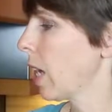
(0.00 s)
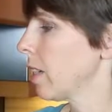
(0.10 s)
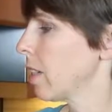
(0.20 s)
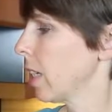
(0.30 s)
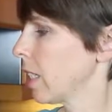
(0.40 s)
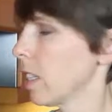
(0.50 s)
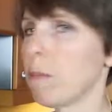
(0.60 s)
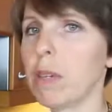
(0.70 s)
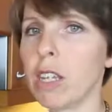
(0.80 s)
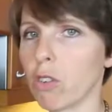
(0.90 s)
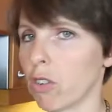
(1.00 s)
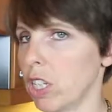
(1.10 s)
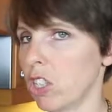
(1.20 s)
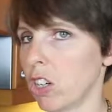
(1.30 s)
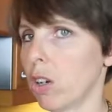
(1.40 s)
I selected a Pinot
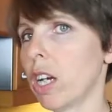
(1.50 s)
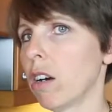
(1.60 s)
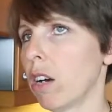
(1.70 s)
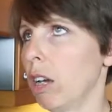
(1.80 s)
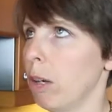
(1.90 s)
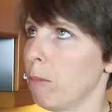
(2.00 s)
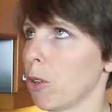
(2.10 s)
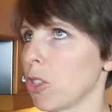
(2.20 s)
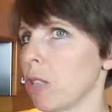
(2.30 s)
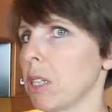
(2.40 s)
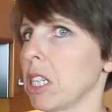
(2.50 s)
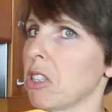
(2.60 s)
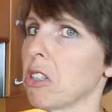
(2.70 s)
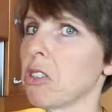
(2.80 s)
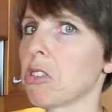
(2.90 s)
Grigio here, mostly because
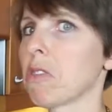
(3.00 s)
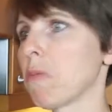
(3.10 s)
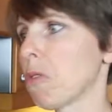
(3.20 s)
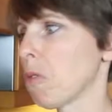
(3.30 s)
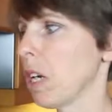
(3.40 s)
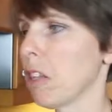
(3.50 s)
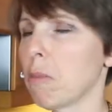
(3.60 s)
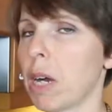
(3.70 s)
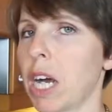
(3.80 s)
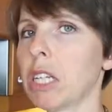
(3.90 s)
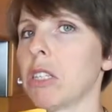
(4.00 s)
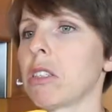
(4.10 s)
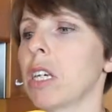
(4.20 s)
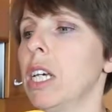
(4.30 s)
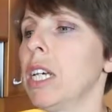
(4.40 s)
there's 3 other
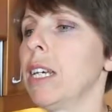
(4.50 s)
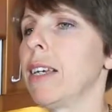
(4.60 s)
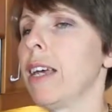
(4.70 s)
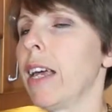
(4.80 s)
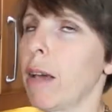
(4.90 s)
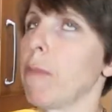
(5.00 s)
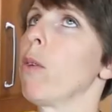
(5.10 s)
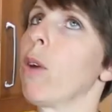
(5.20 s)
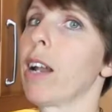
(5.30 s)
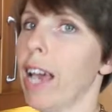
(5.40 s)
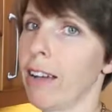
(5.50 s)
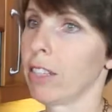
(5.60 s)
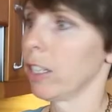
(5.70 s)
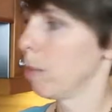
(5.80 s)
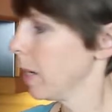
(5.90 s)
bottles and I might wanna have a
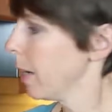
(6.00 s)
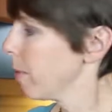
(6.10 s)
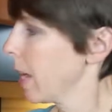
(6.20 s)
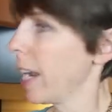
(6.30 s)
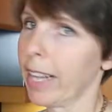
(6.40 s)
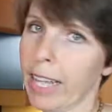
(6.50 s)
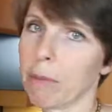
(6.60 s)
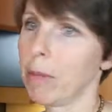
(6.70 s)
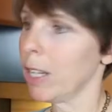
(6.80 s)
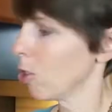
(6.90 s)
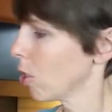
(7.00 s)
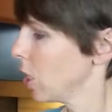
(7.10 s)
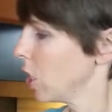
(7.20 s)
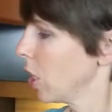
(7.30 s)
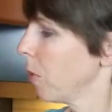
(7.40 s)
little bit, and I like Pinot
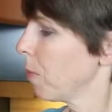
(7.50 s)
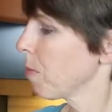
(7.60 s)
Grigio.